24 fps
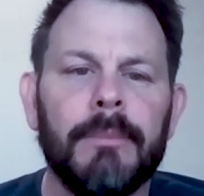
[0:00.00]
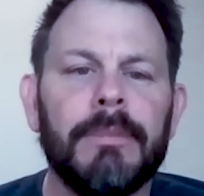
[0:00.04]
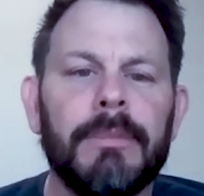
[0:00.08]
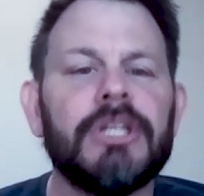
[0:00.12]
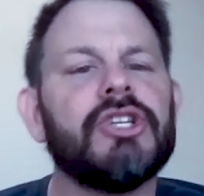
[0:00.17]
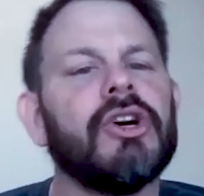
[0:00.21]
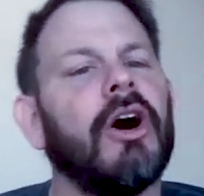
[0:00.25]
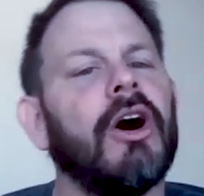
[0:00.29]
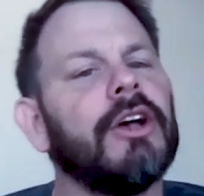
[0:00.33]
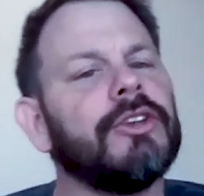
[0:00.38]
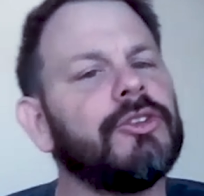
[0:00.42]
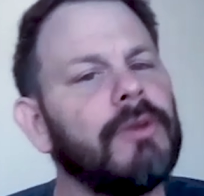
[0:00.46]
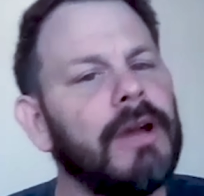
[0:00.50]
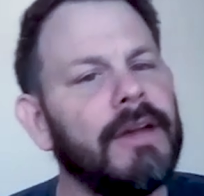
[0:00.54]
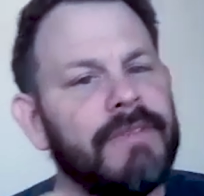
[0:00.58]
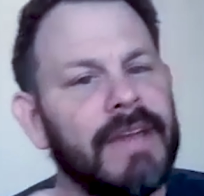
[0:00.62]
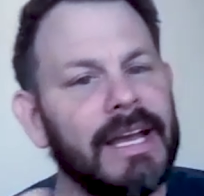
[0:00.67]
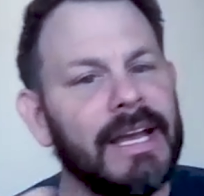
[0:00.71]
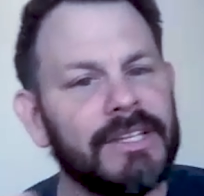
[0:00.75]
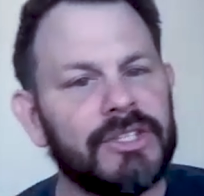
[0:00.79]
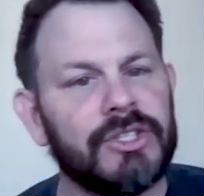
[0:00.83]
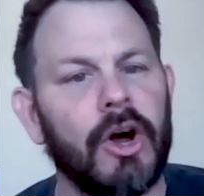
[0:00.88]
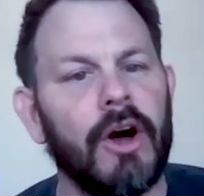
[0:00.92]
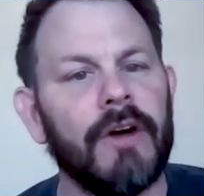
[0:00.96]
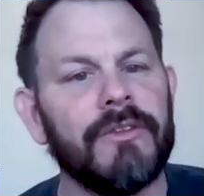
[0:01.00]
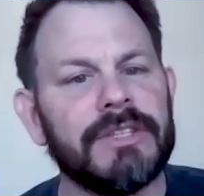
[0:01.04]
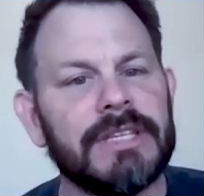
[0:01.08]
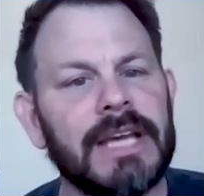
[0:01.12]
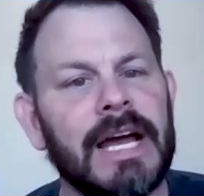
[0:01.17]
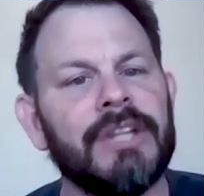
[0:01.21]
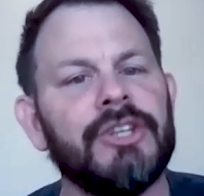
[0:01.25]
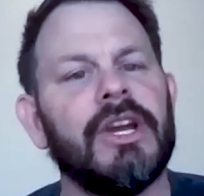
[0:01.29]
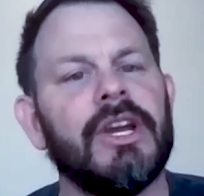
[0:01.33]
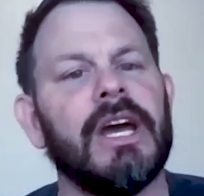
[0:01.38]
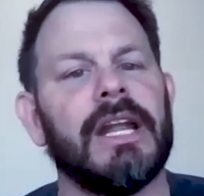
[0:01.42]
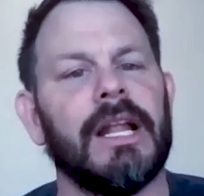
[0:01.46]
but you also have that soft
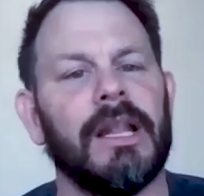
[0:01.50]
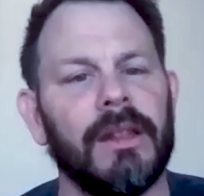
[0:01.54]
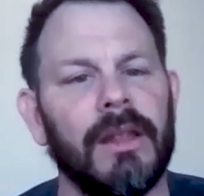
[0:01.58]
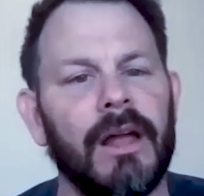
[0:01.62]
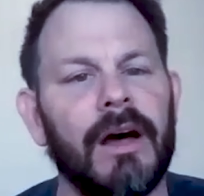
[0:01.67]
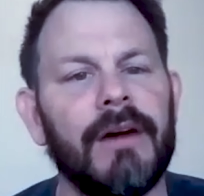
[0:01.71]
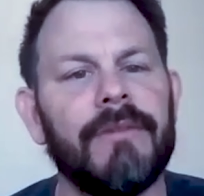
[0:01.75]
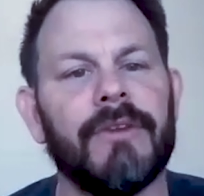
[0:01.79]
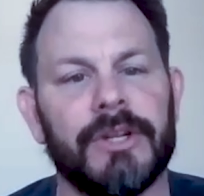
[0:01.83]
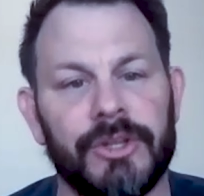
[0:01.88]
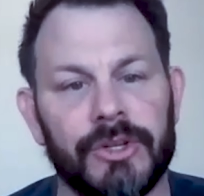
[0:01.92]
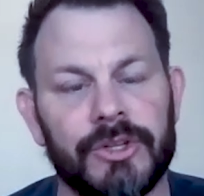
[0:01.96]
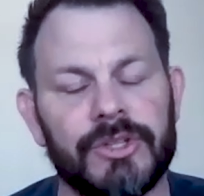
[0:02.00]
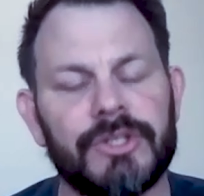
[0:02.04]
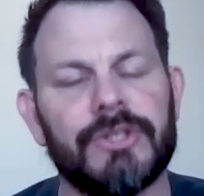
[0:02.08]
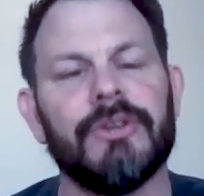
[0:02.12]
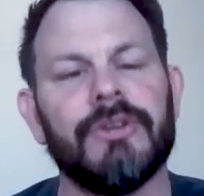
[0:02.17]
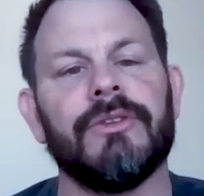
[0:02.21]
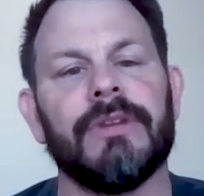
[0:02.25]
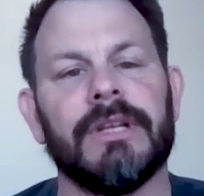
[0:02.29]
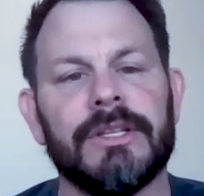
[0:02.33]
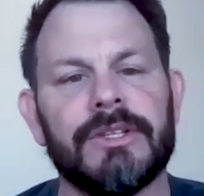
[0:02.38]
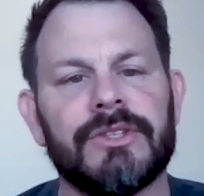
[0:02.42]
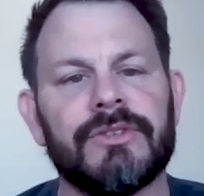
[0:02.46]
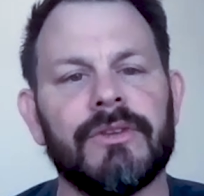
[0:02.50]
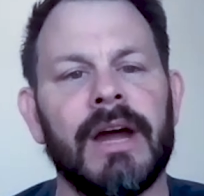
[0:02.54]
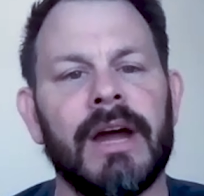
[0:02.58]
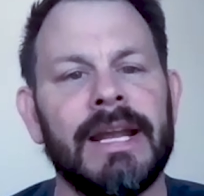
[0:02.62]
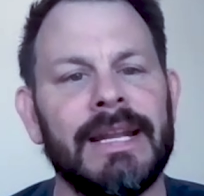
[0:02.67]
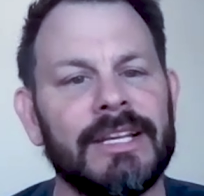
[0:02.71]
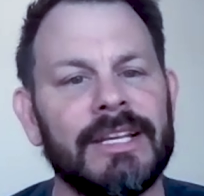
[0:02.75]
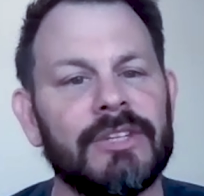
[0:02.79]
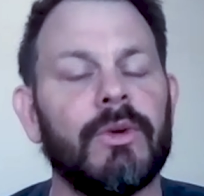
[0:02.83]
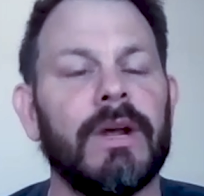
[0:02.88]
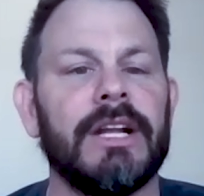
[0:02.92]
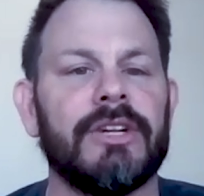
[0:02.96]
side, and you got to love on your students, right?
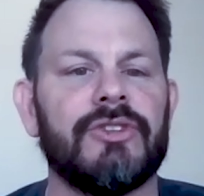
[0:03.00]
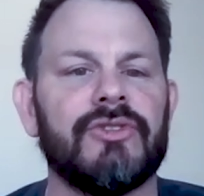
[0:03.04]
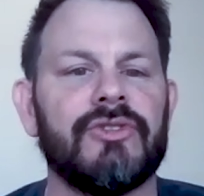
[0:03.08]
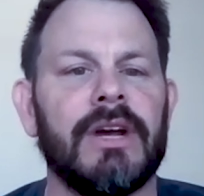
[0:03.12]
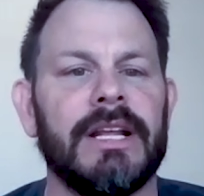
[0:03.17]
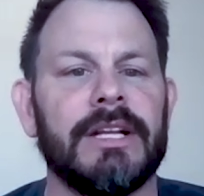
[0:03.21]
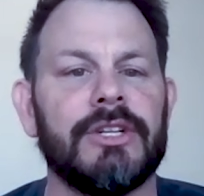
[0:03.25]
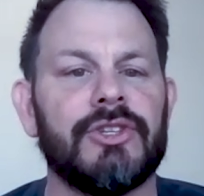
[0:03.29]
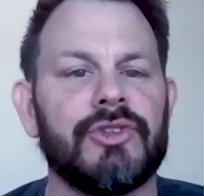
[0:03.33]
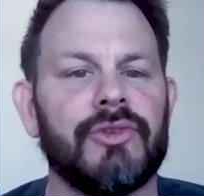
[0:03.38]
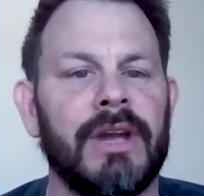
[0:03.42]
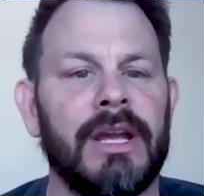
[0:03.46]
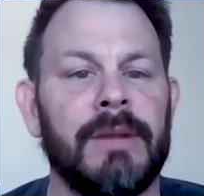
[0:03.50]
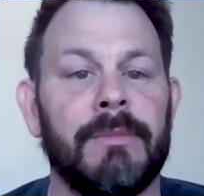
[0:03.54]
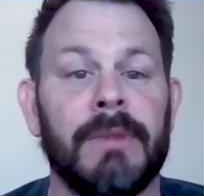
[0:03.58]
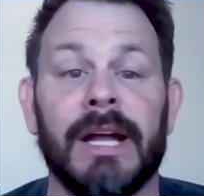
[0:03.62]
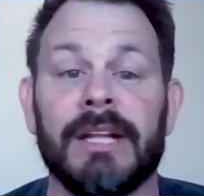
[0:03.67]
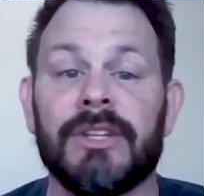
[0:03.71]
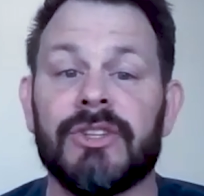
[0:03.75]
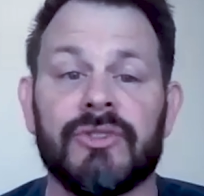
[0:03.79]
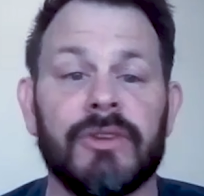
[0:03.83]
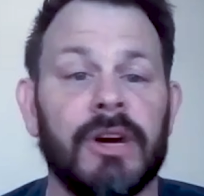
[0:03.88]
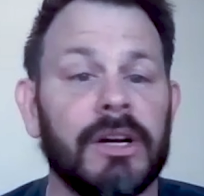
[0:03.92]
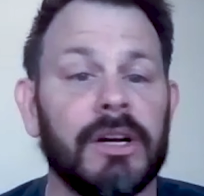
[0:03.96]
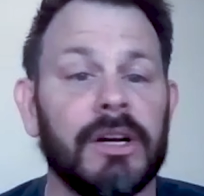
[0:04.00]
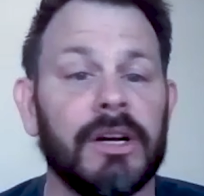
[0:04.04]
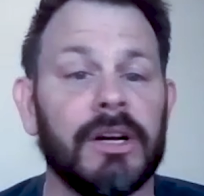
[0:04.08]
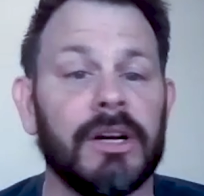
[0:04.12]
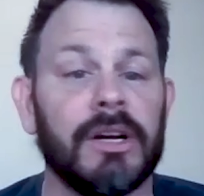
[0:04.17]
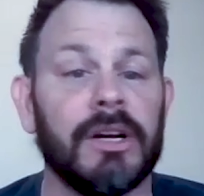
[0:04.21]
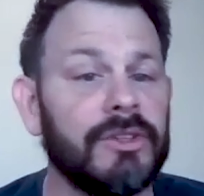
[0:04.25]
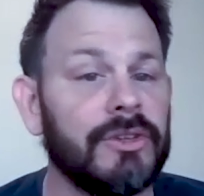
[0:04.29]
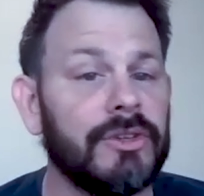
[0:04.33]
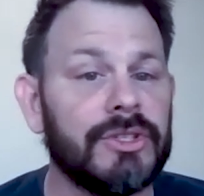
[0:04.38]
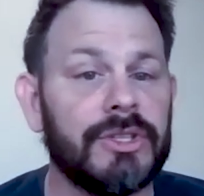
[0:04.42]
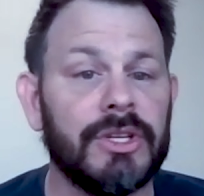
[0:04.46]
And that's what I try to train my
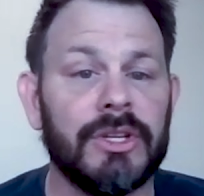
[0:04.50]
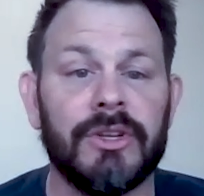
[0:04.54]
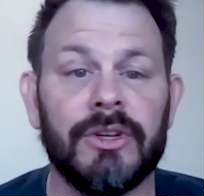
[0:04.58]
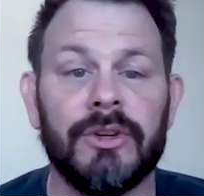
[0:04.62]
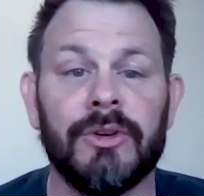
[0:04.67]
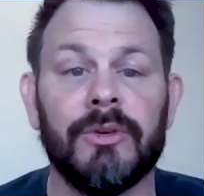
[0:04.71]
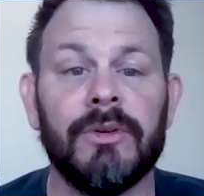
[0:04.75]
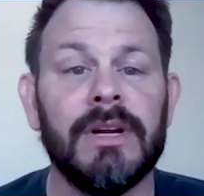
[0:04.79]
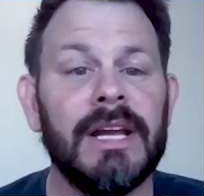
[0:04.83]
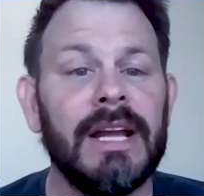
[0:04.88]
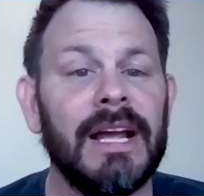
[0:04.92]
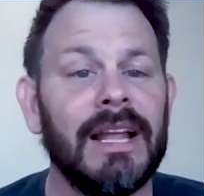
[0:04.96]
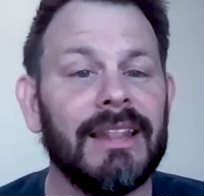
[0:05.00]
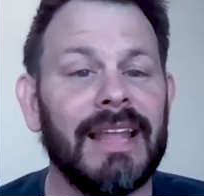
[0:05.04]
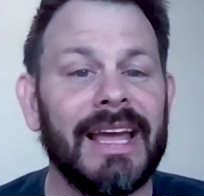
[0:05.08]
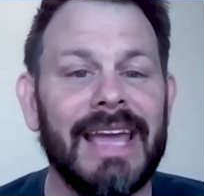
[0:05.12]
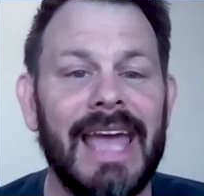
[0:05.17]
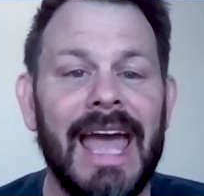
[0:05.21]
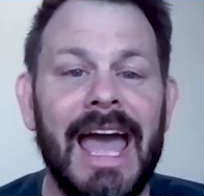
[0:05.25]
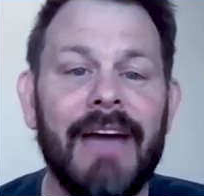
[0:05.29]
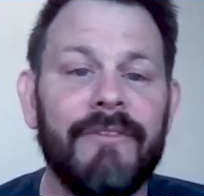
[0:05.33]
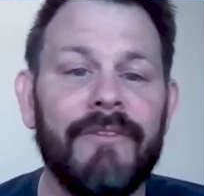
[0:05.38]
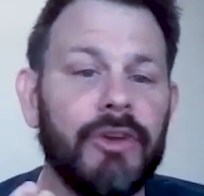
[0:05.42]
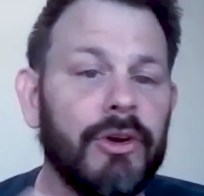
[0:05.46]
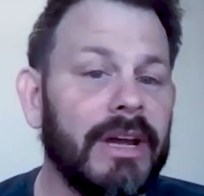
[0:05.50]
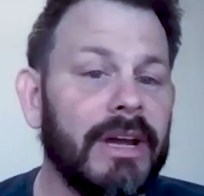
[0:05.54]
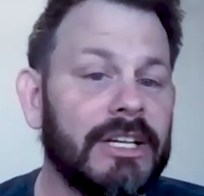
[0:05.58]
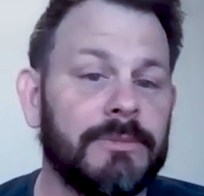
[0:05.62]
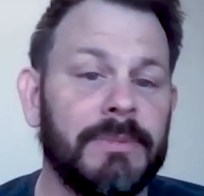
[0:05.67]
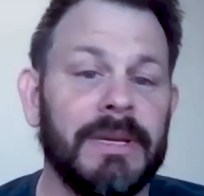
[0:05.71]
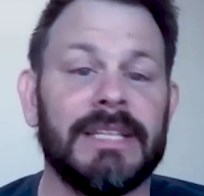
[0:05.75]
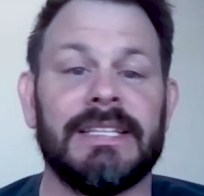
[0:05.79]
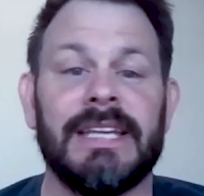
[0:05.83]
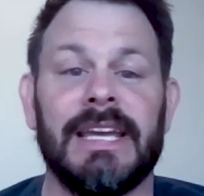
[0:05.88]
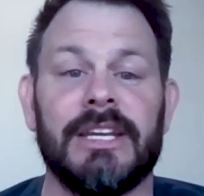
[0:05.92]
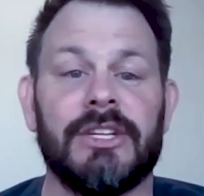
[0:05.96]
instructors to do. Like, have your
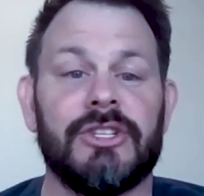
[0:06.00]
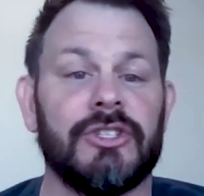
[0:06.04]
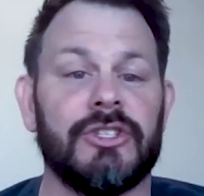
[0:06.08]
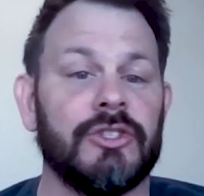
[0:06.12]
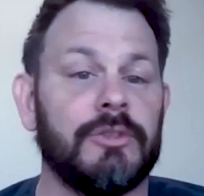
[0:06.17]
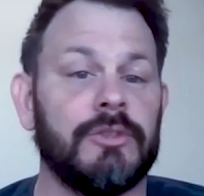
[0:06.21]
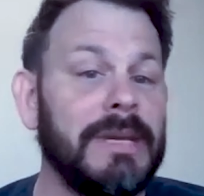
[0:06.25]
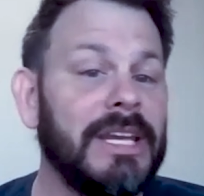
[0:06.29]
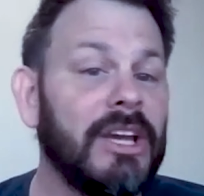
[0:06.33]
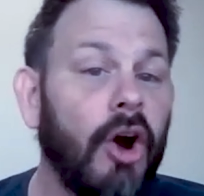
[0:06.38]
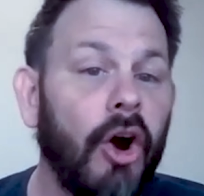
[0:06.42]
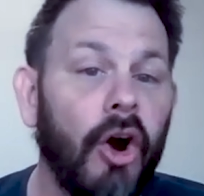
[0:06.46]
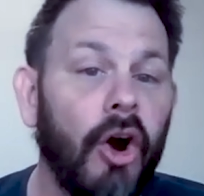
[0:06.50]
expectations, be